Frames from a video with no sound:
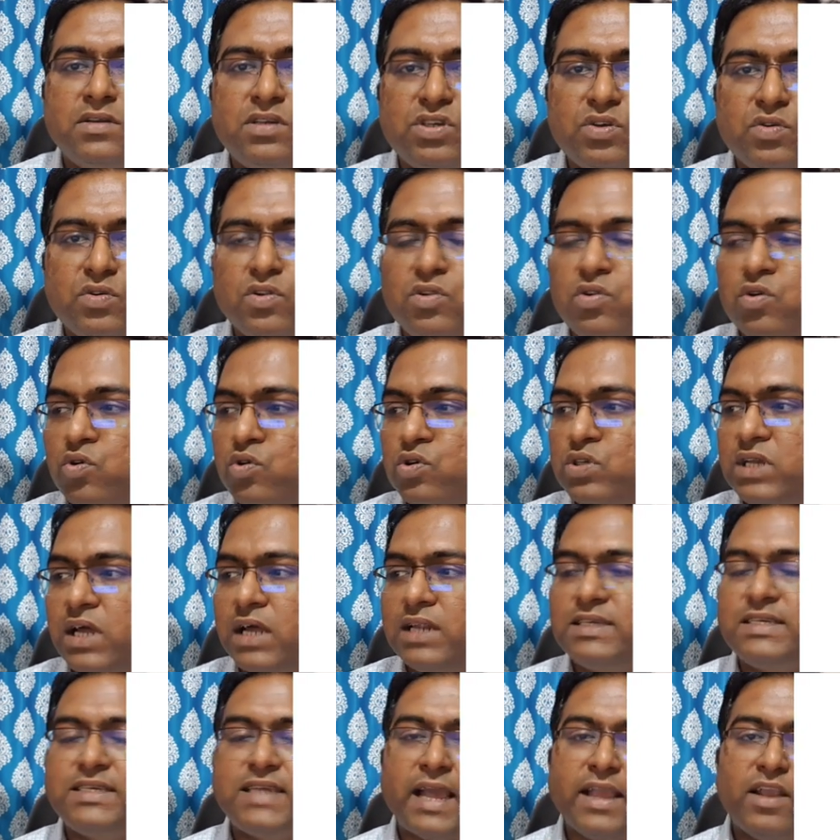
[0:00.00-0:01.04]
So those are
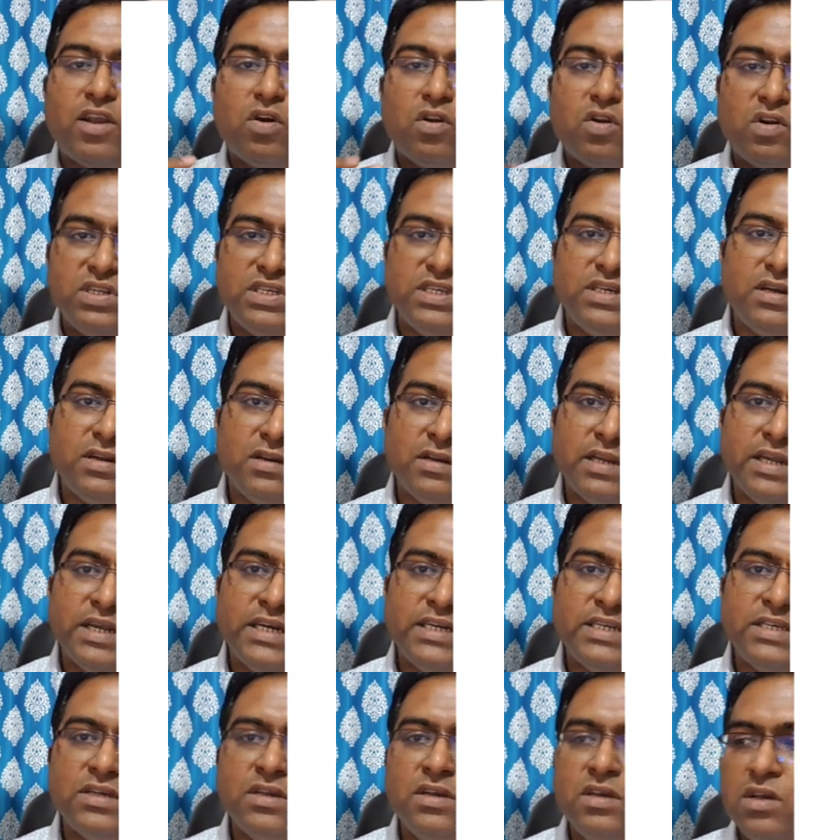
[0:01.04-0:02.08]
psychological
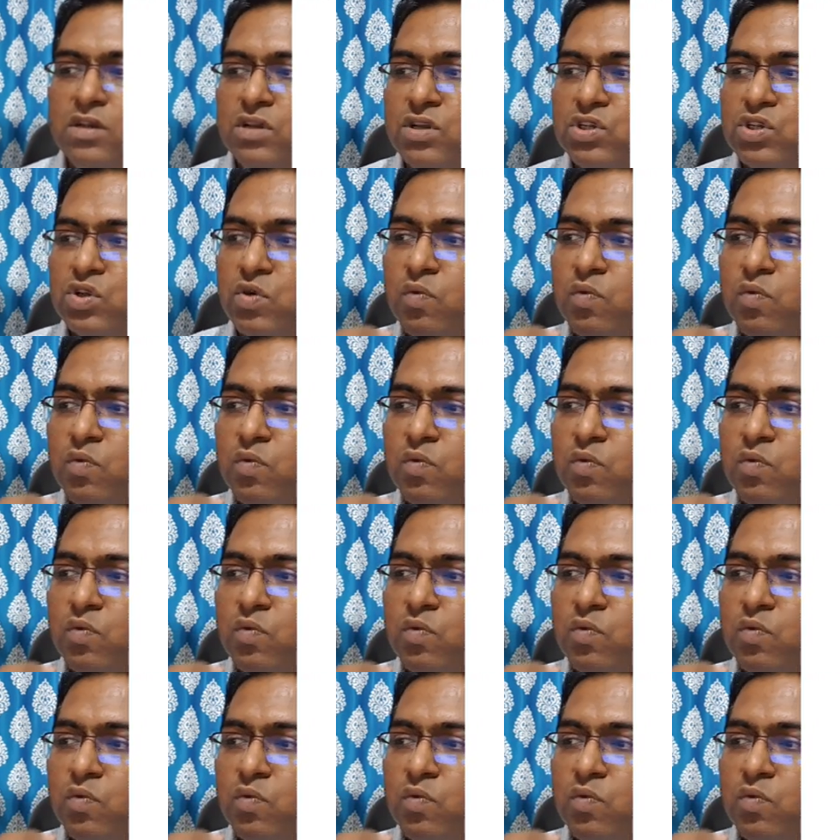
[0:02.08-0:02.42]
needs. So